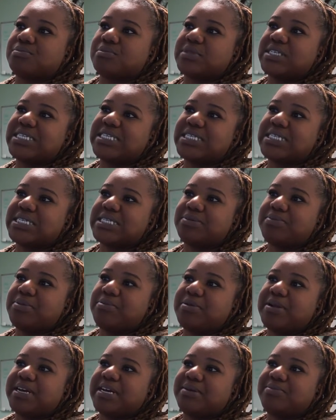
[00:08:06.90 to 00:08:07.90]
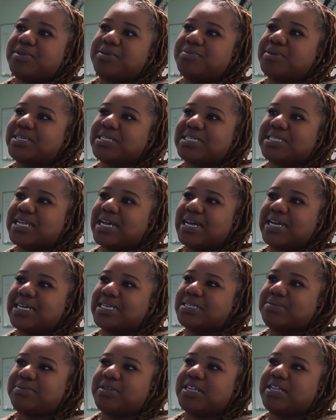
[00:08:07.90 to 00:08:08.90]
It's still some people that come in, but it's not
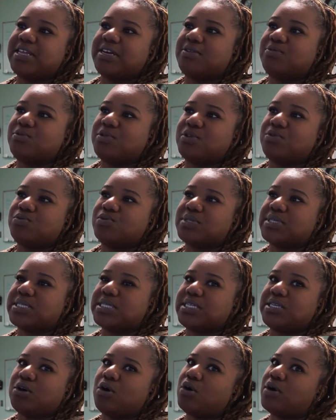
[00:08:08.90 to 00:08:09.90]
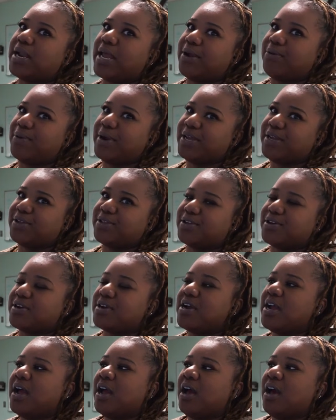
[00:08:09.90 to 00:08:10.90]
as many that we will see on a regular.
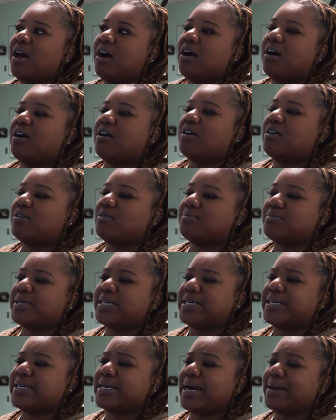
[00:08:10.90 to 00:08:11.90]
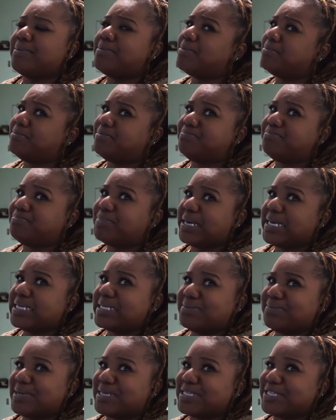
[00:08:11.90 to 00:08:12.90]
And I've been
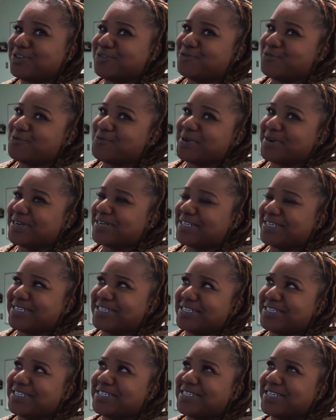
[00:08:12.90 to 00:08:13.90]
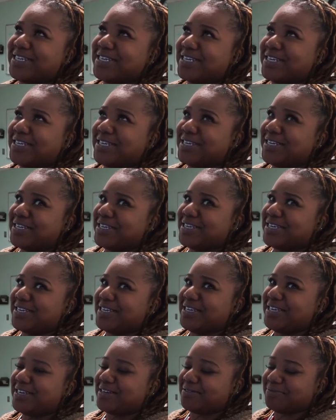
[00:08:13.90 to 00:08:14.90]
pacing myself at work because,
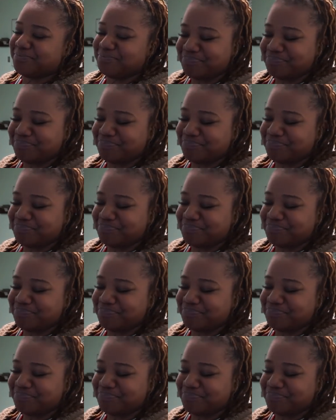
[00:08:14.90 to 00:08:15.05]
yeah.